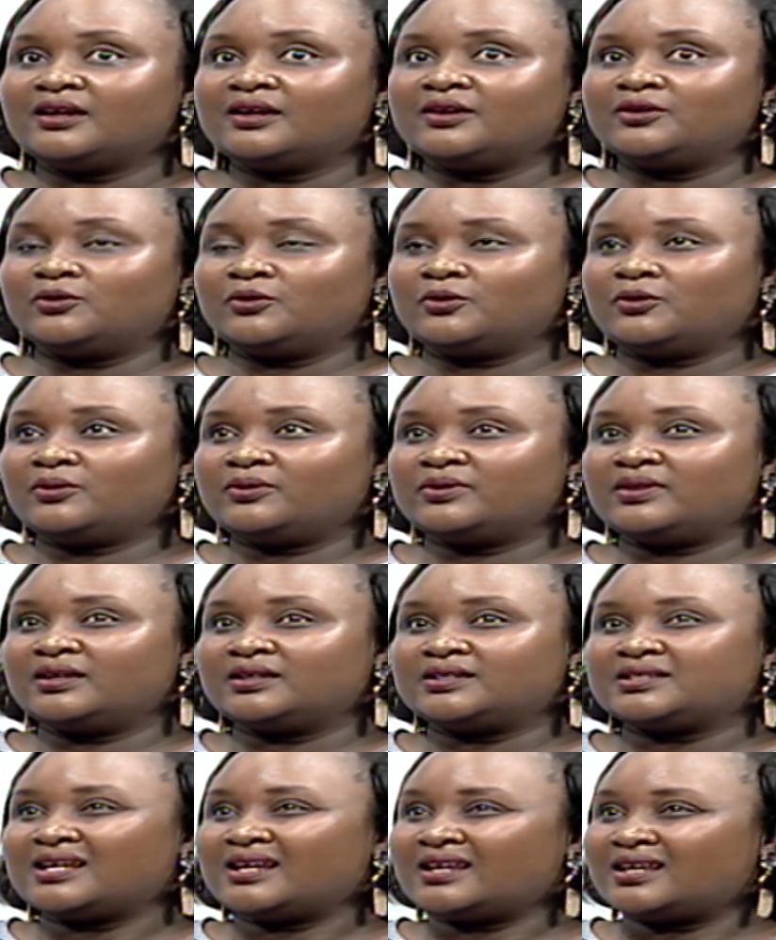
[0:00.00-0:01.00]
no, the
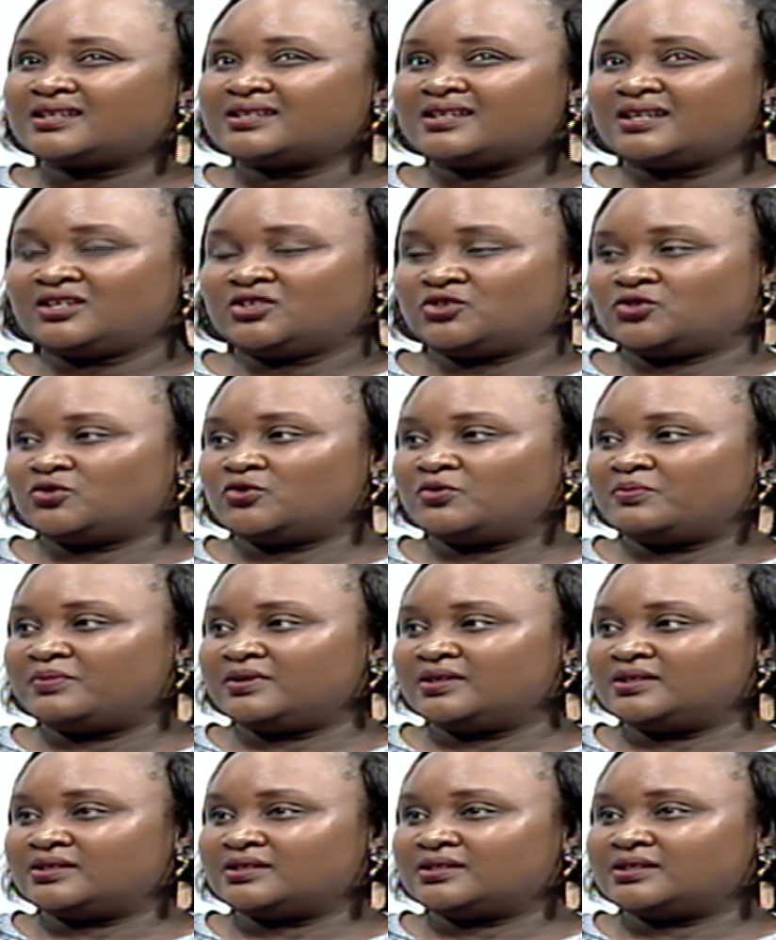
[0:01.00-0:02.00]
target age group
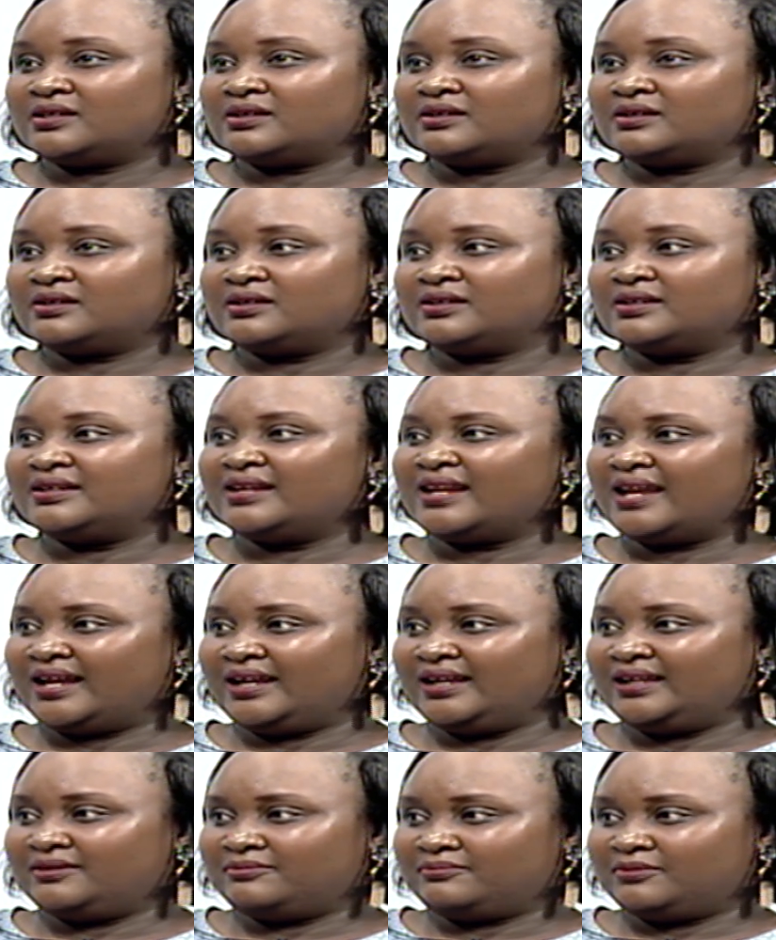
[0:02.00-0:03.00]
is uh,
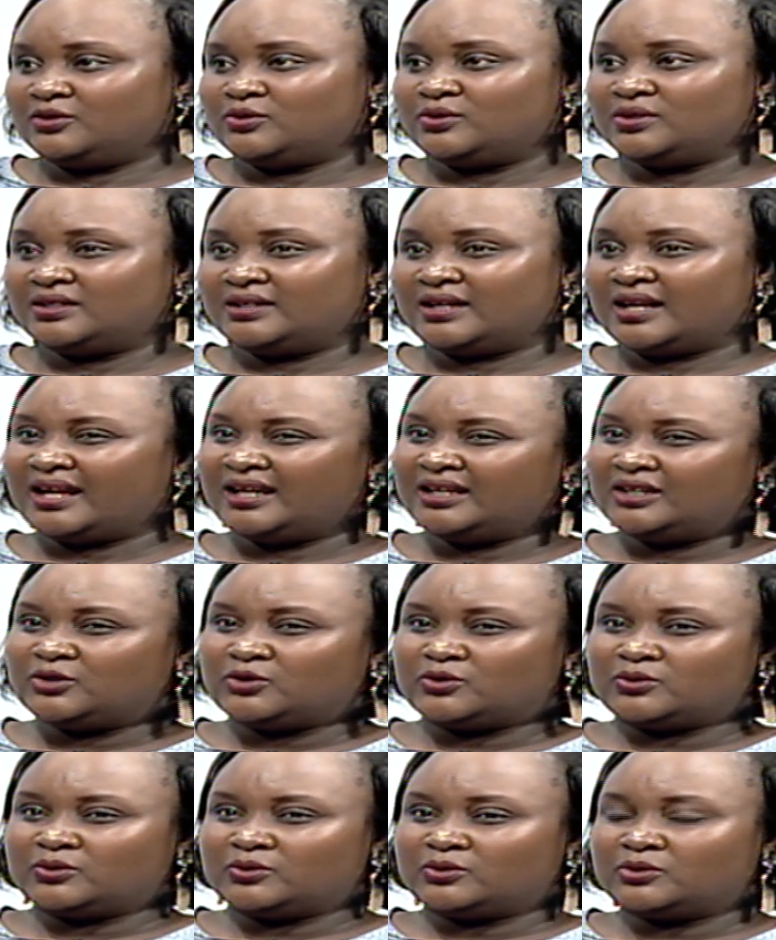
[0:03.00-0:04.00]
nine, between nine
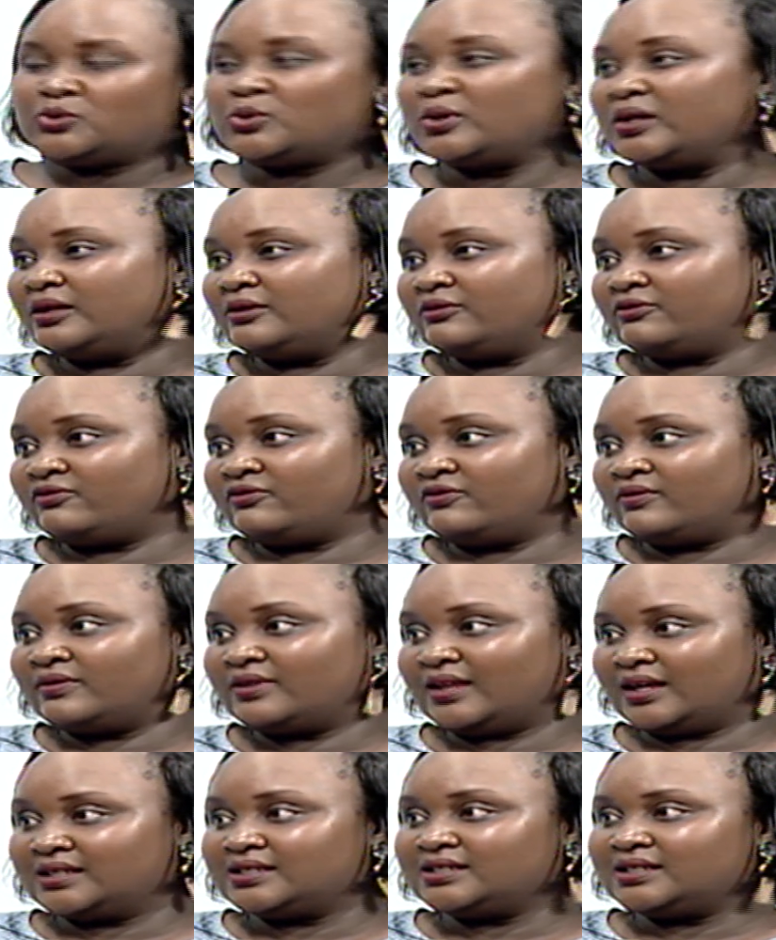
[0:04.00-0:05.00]
to twelve,
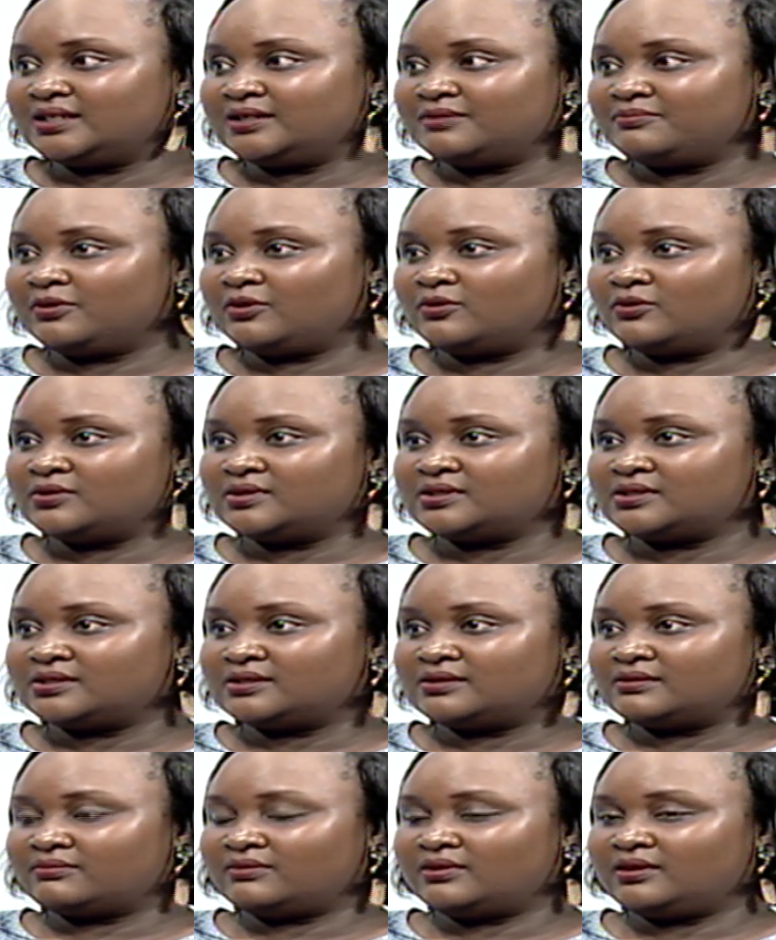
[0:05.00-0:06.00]
thirteen,
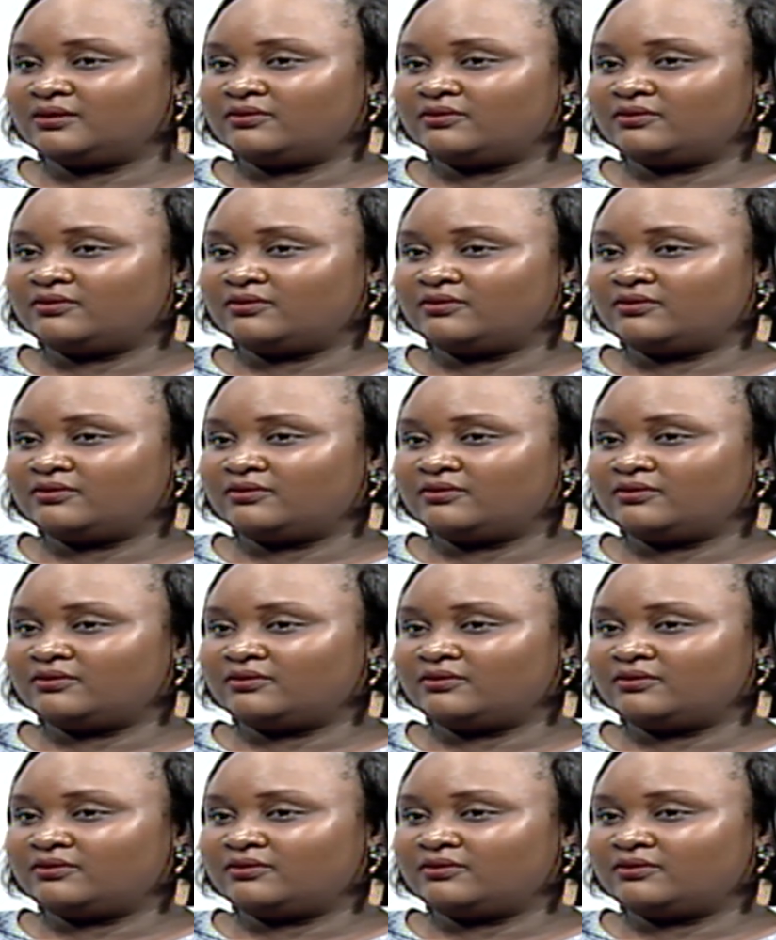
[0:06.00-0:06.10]
because mm-hmm.